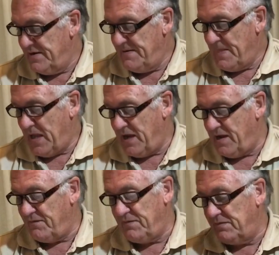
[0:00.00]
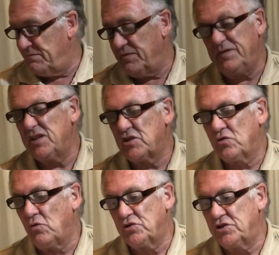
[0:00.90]
with the
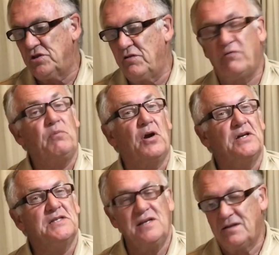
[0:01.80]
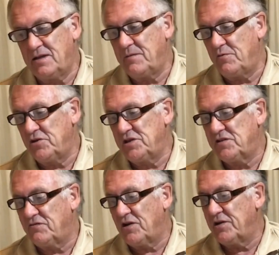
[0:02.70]
scorched earth policy that the British
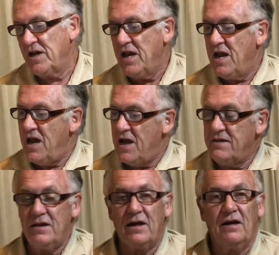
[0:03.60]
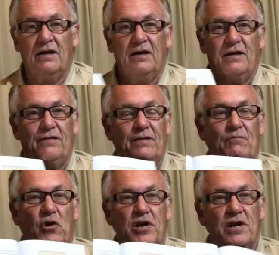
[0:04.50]
followed. And the
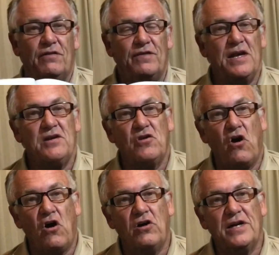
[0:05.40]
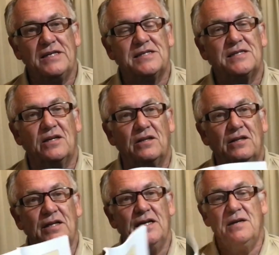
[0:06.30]
body of that dog is still
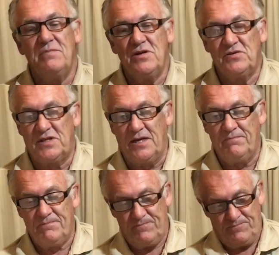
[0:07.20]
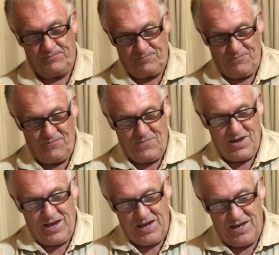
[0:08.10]
in a museum
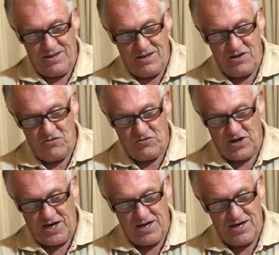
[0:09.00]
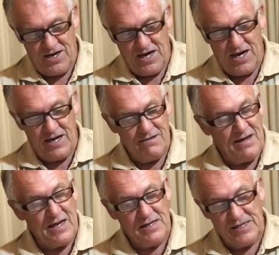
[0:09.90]
in the UK, and
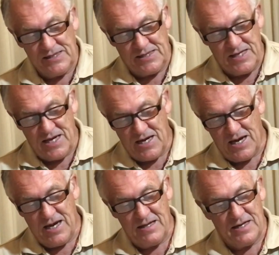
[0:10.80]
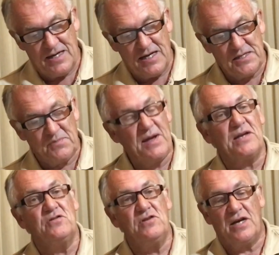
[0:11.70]
that is DNA that dates back
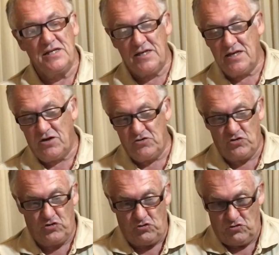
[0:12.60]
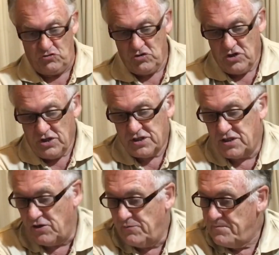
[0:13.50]
to 1902. So,